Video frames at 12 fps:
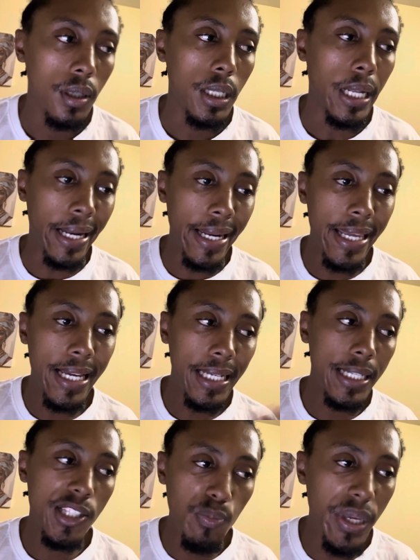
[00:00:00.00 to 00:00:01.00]

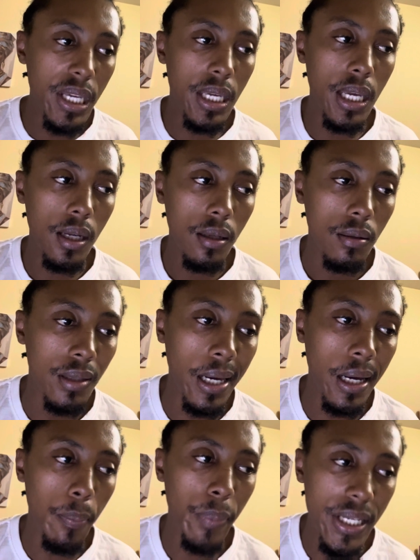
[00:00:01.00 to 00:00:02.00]
legally speaking, the
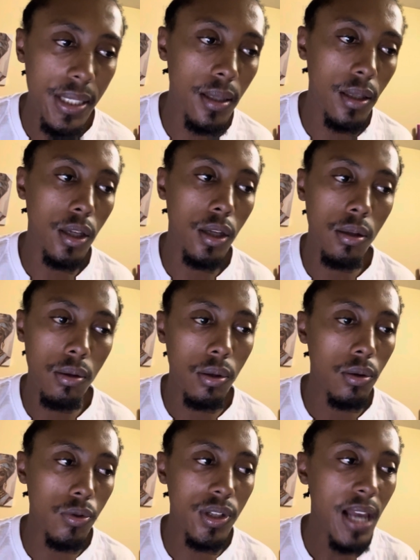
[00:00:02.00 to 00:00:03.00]
capacity
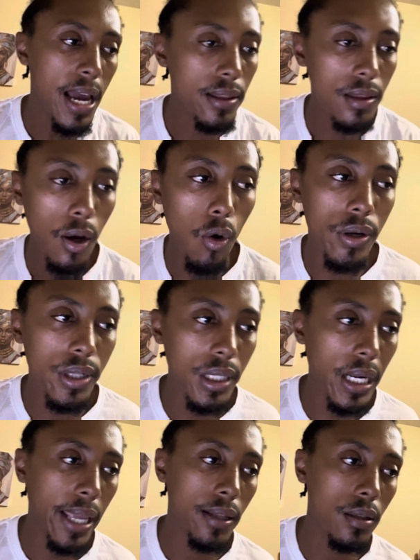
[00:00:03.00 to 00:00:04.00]
to sign the
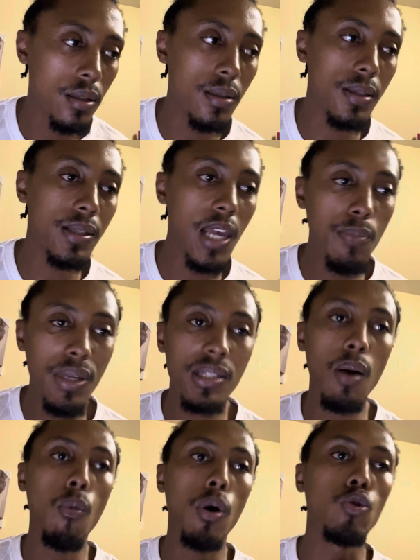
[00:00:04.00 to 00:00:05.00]
contract? It's the same as
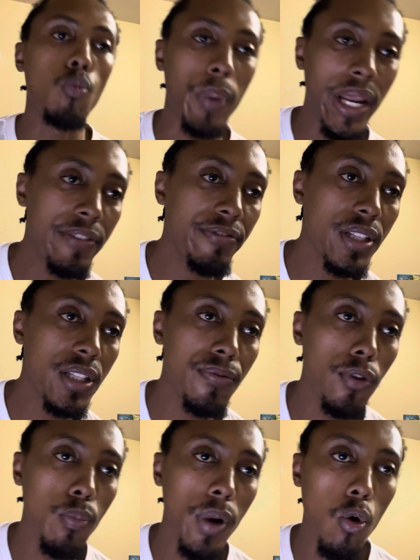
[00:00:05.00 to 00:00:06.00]
someone who benefits
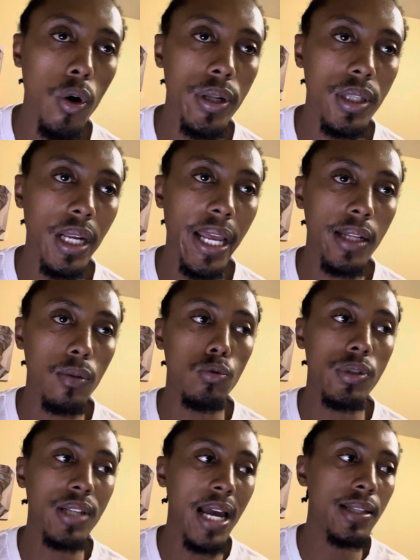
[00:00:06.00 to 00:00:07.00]
from a contract, who
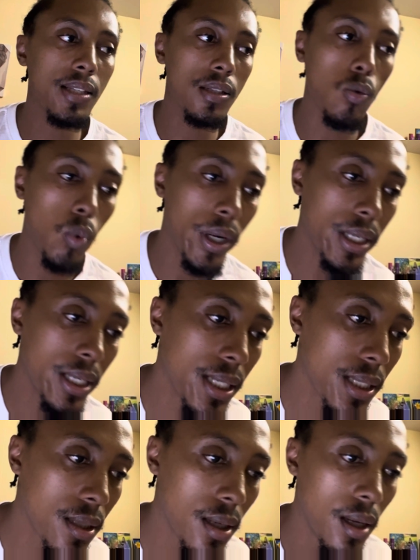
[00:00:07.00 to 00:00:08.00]
signs as a
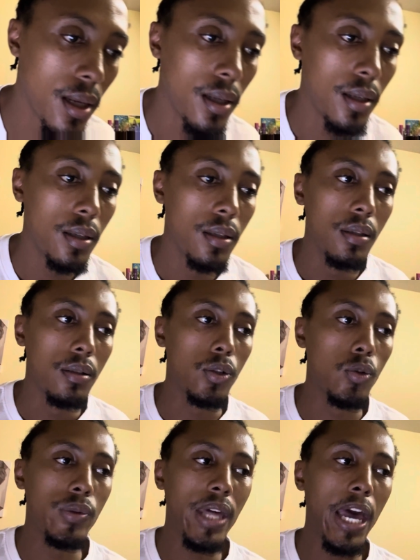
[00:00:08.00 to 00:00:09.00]
witness.
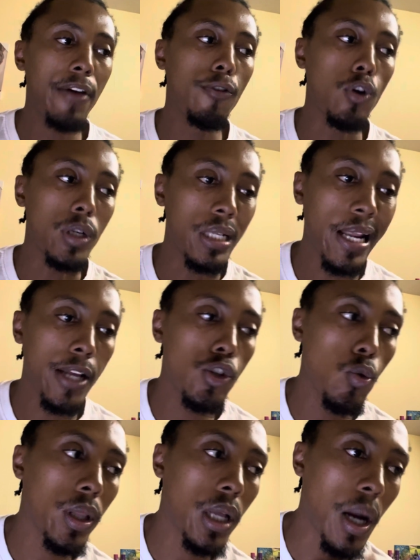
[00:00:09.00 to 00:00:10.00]
Do they have
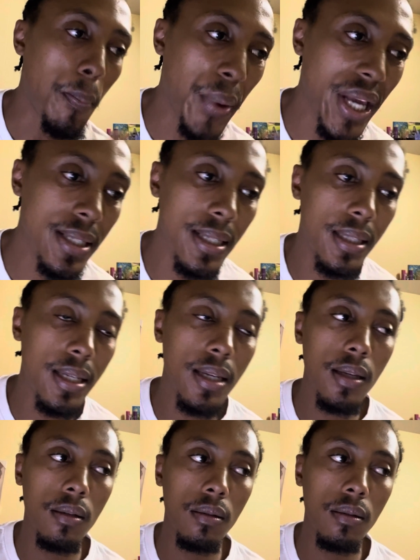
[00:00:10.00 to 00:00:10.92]
contractual capacity?